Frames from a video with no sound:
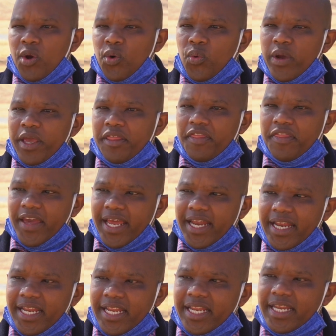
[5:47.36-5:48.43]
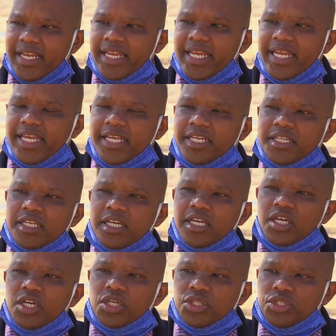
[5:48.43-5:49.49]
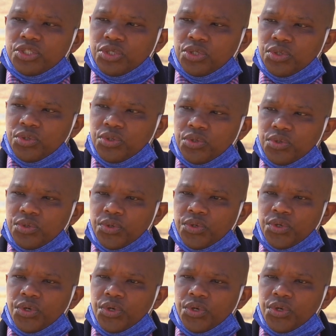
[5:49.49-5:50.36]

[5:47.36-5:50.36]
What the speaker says: we then need to